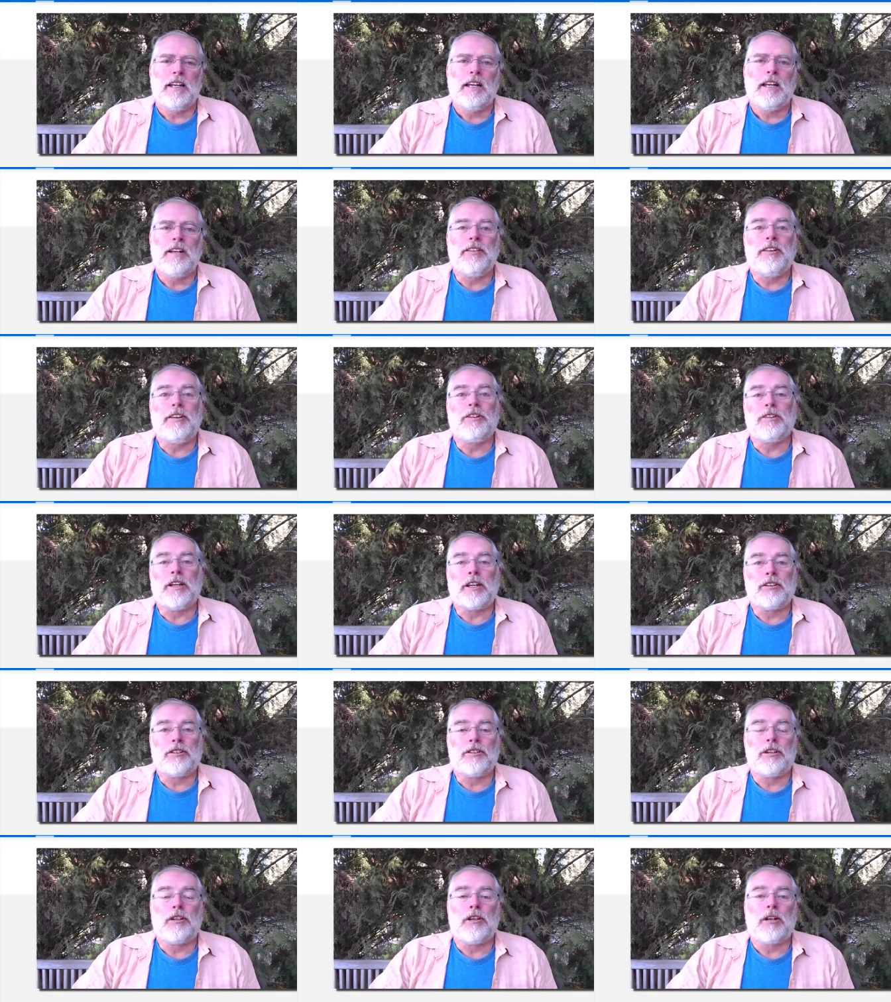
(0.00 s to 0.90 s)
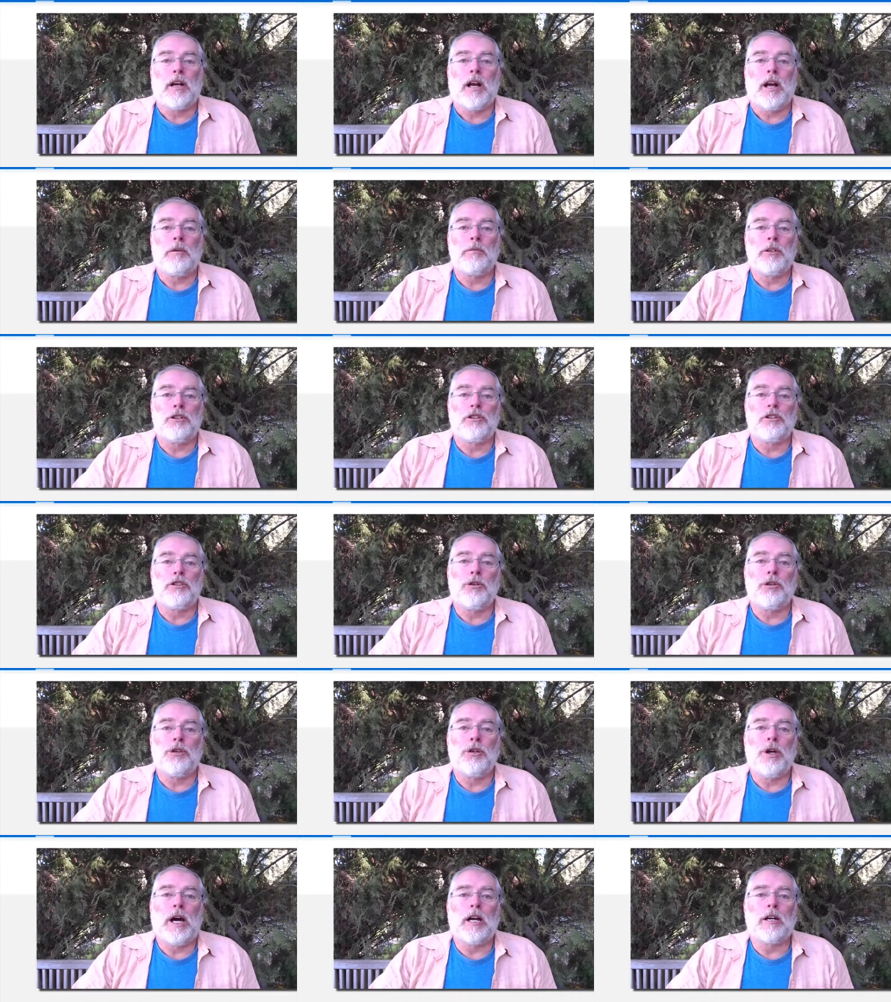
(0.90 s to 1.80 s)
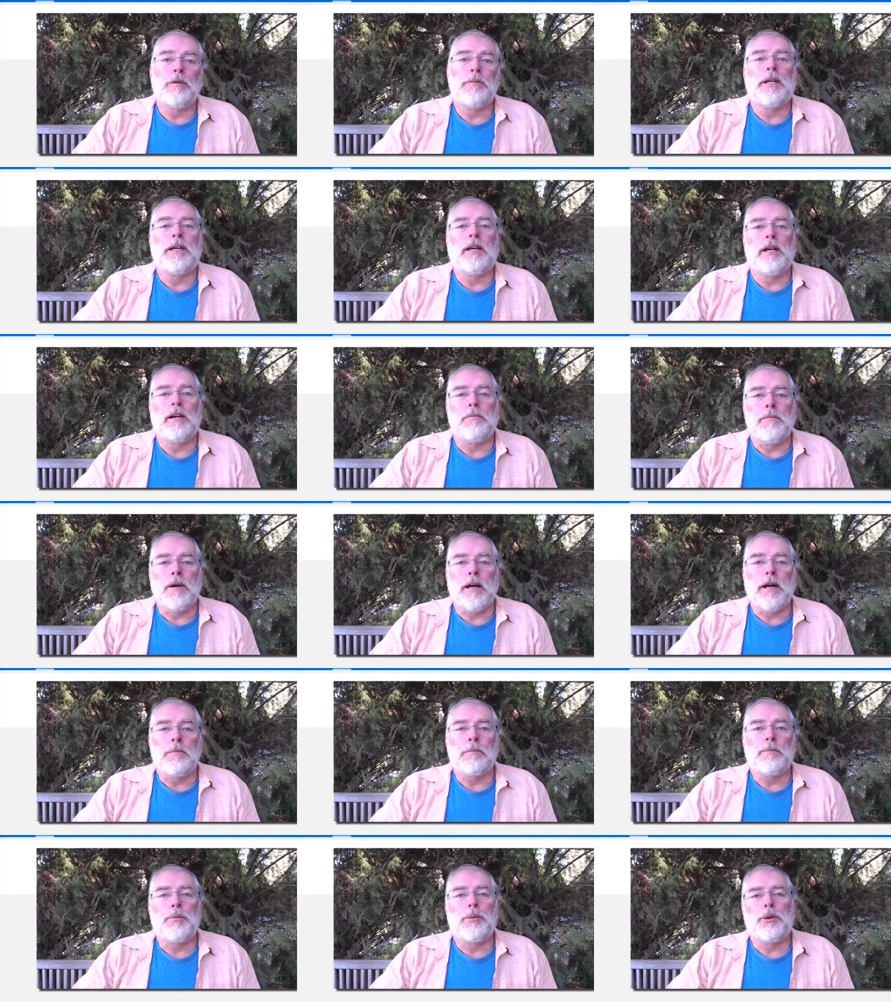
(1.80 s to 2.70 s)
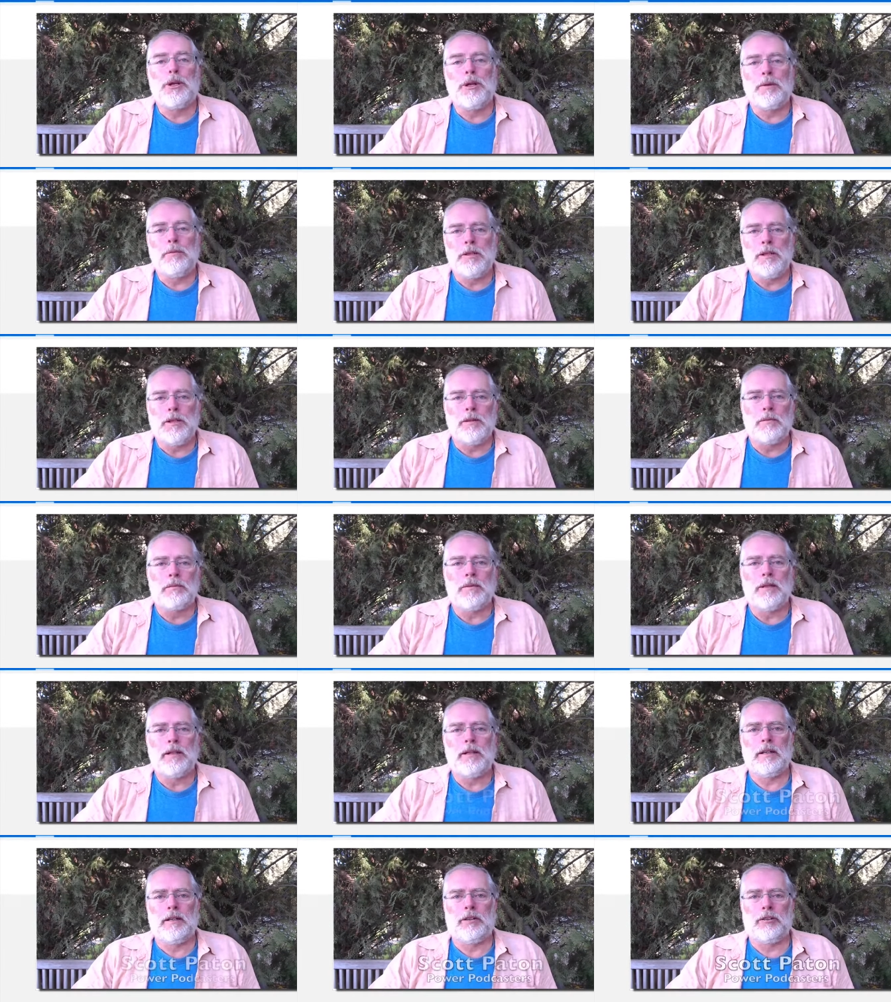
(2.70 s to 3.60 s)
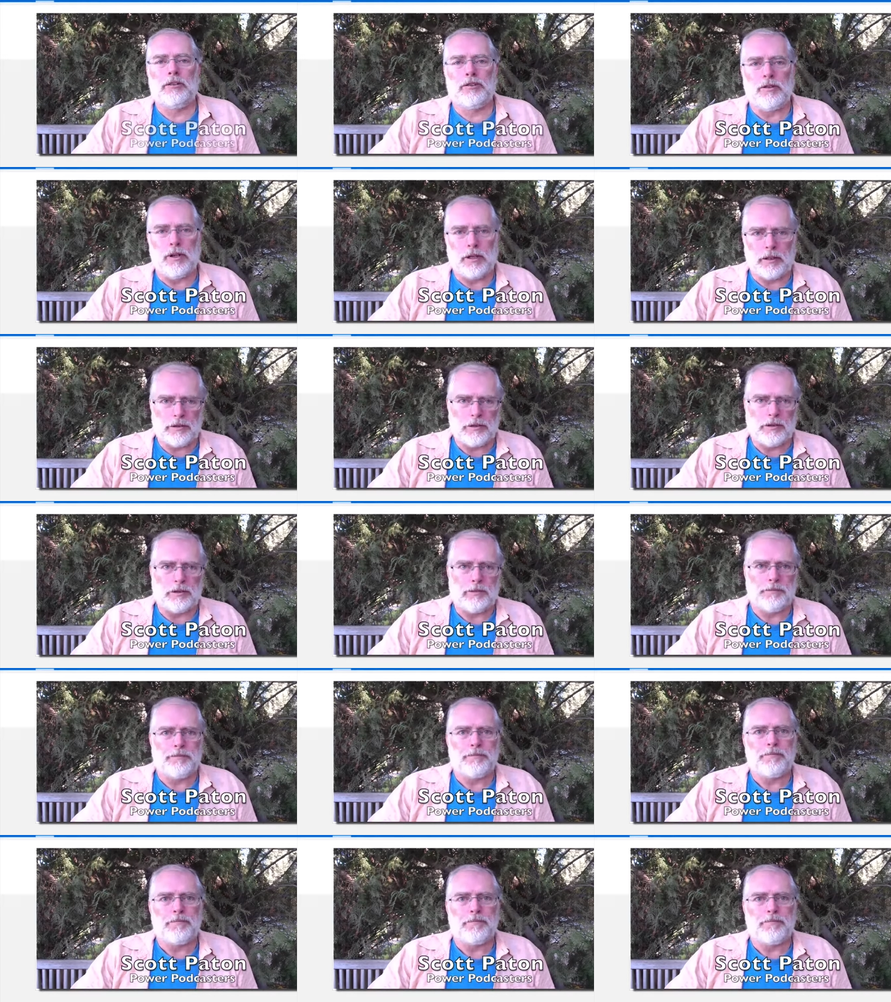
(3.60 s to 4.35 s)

In this lecture, I'm going to show you how to become a premium instructor.